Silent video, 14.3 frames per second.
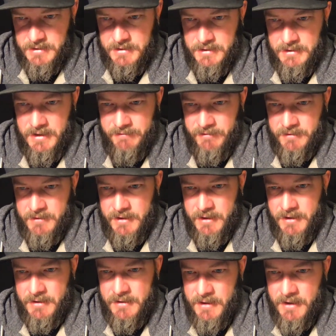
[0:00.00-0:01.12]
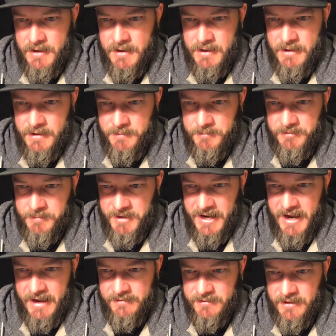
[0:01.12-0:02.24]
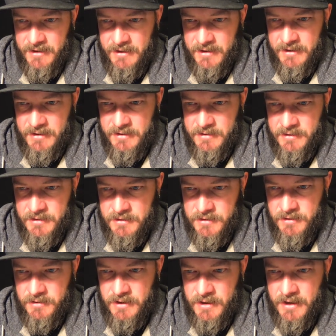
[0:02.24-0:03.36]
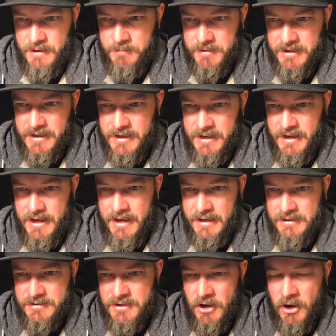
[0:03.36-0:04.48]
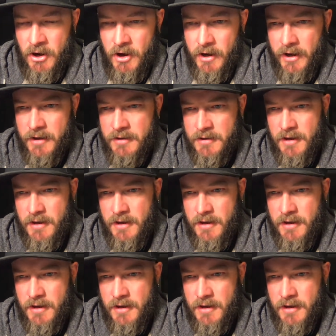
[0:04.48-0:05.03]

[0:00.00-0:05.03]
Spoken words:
Definitely. Somebody asking, do you think I would get a dog?